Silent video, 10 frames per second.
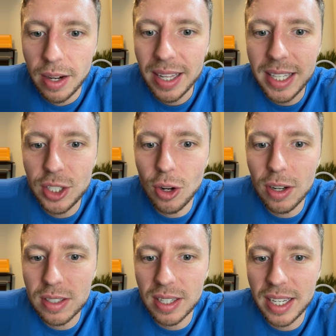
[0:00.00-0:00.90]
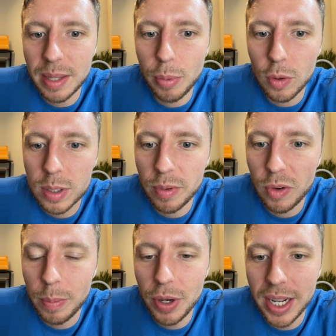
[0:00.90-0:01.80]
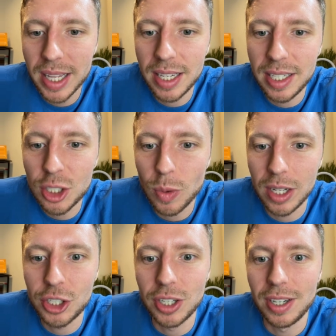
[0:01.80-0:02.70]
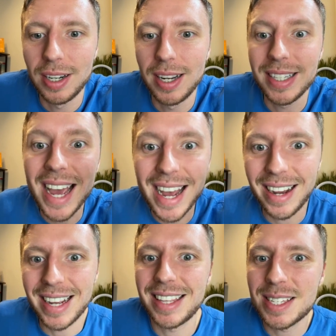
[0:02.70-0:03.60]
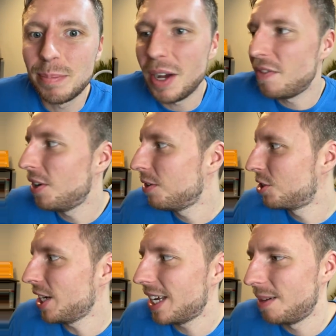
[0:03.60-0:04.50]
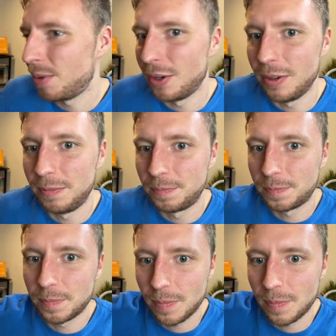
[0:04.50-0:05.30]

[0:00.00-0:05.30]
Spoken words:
Let the dogs lick the bowls before putting in the dishwasher. Yeah, like this buffalo chicken bowl.